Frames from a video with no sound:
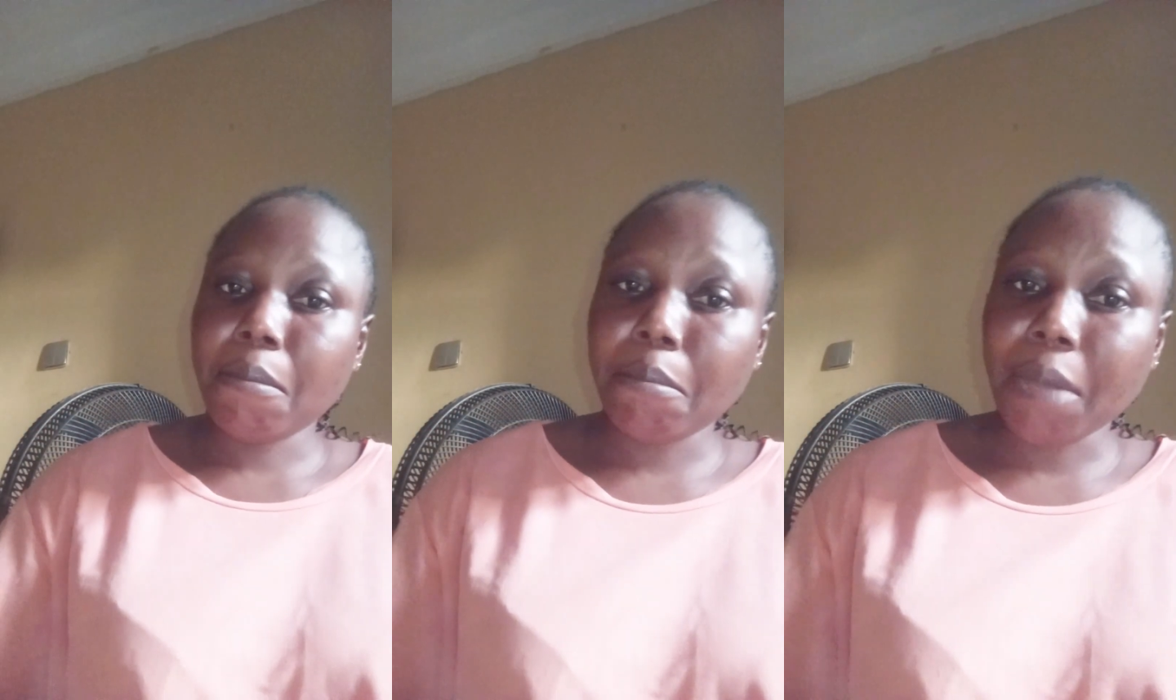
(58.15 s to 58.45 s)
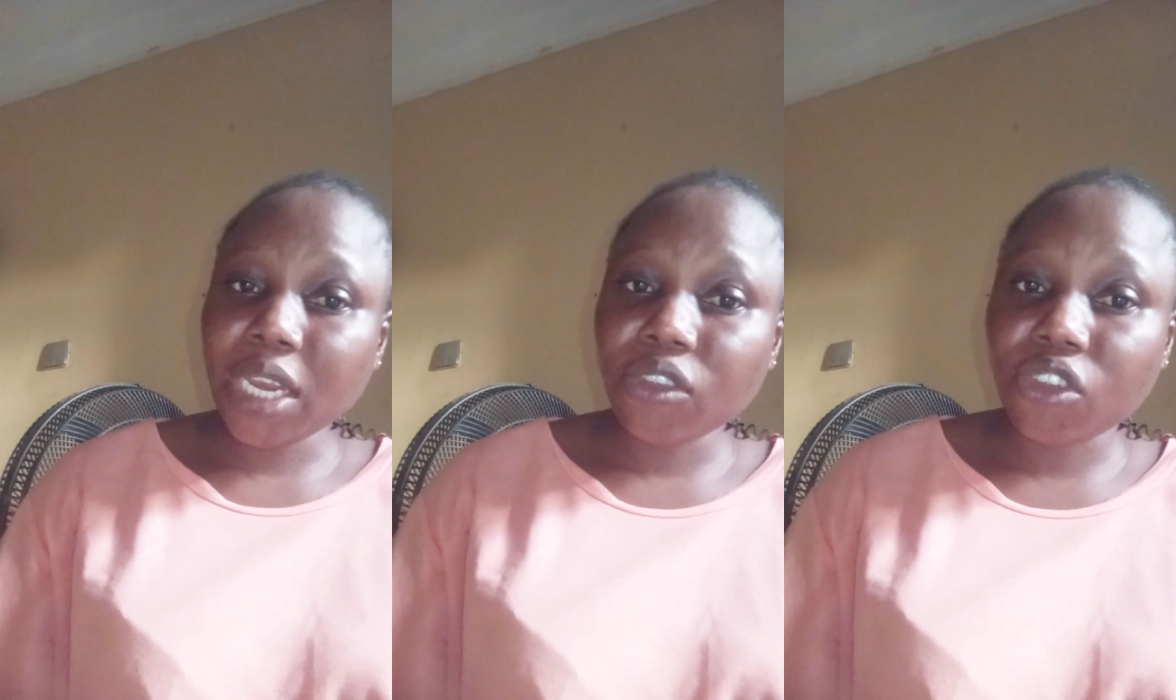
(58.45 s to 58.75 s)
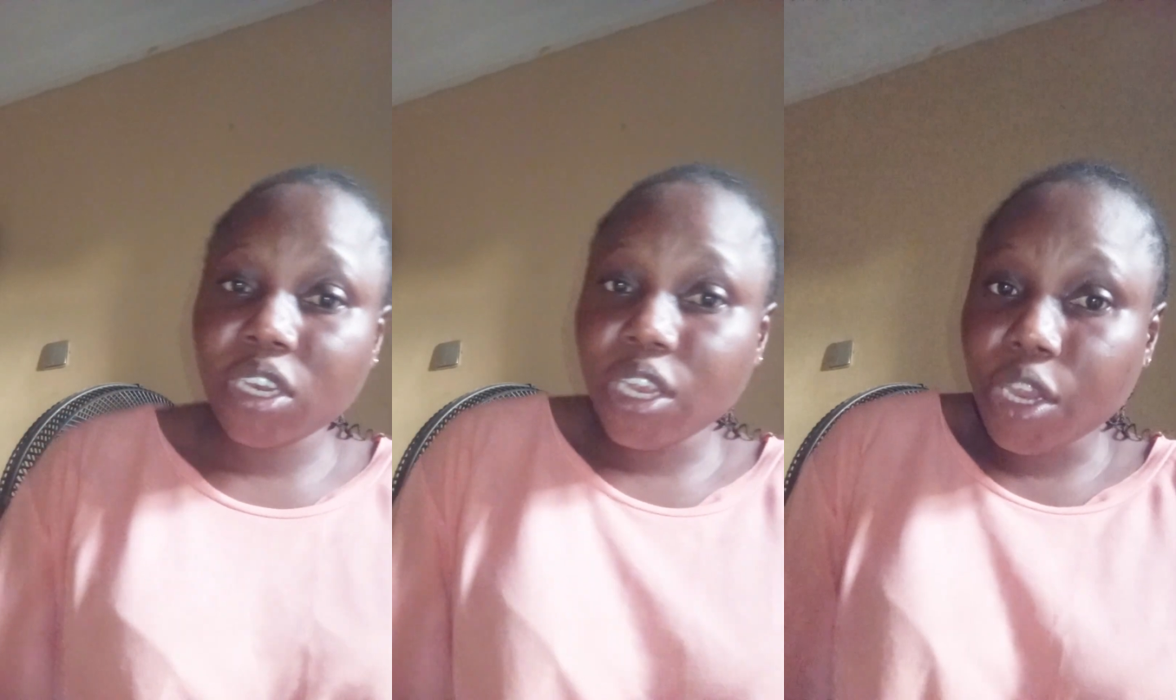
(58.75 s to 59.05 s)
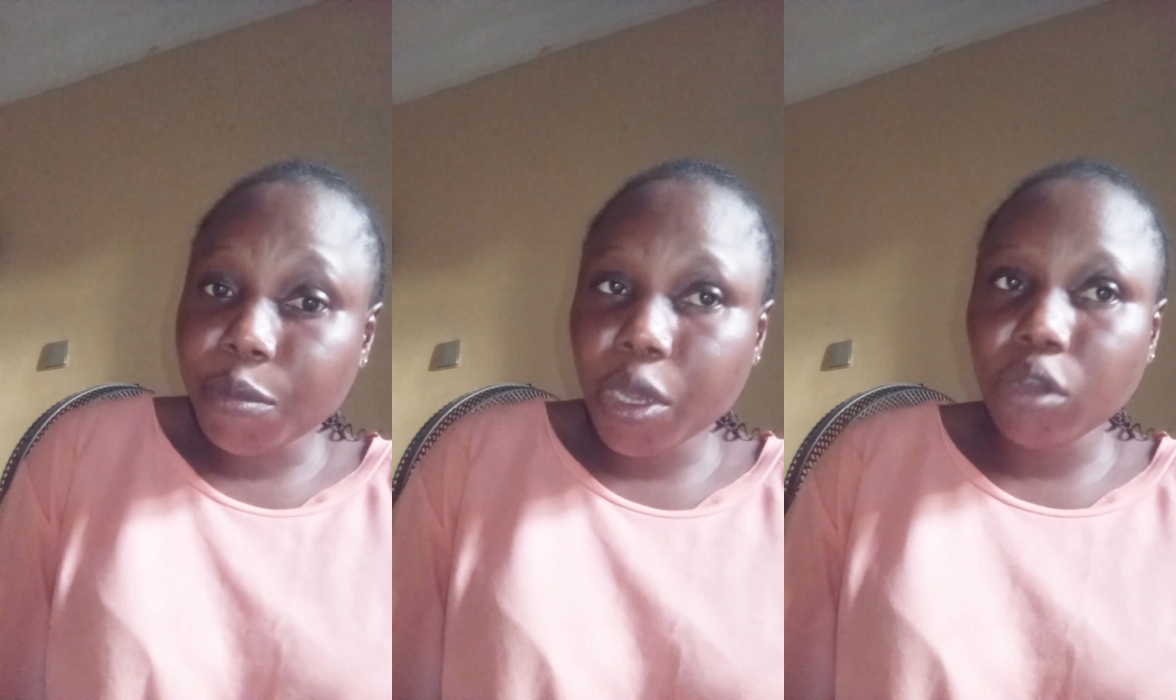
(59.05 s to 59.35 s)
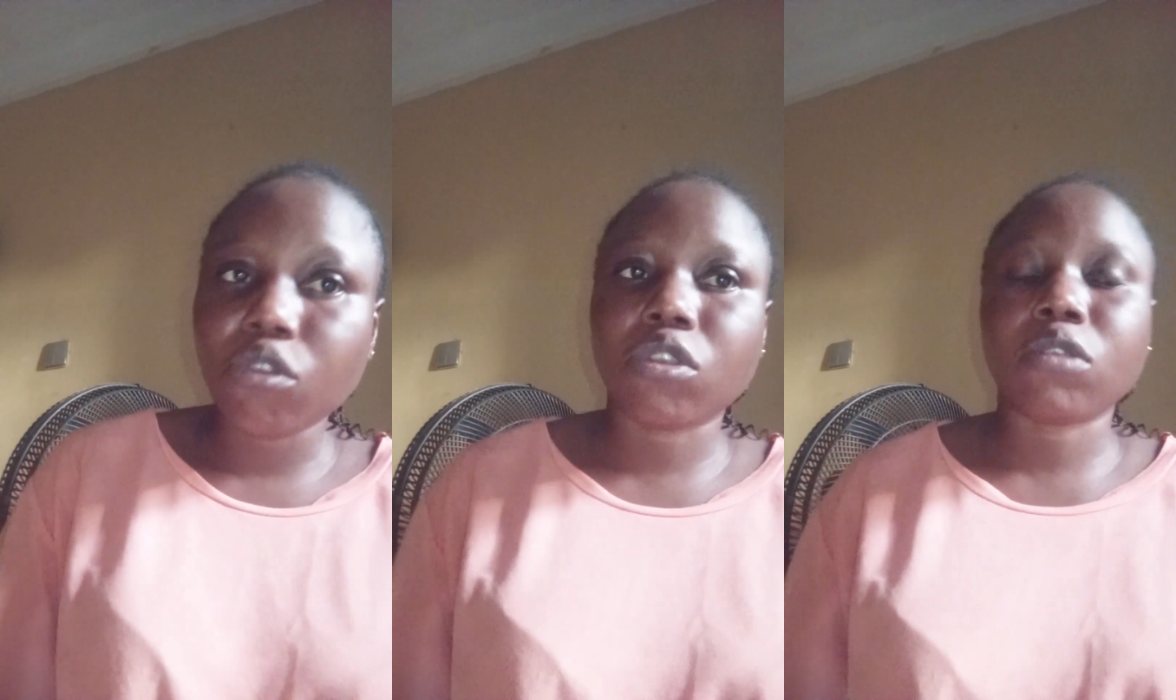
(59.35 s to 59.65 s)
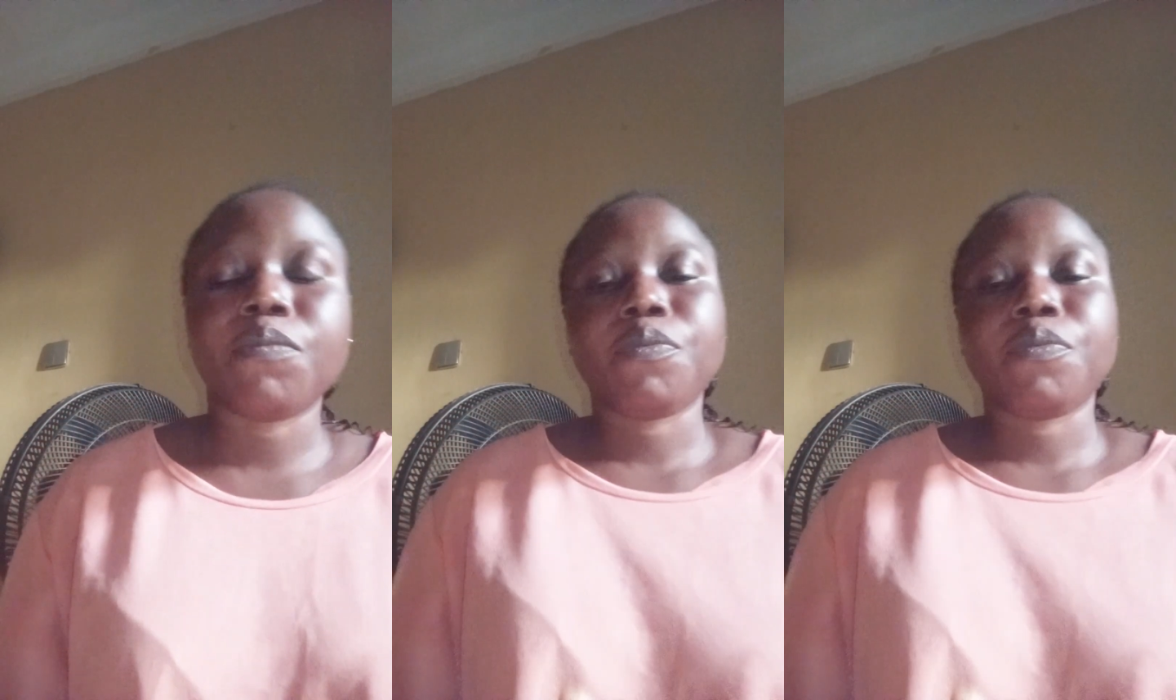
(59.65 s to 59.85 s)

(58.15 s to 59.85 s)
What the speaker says: managing emails,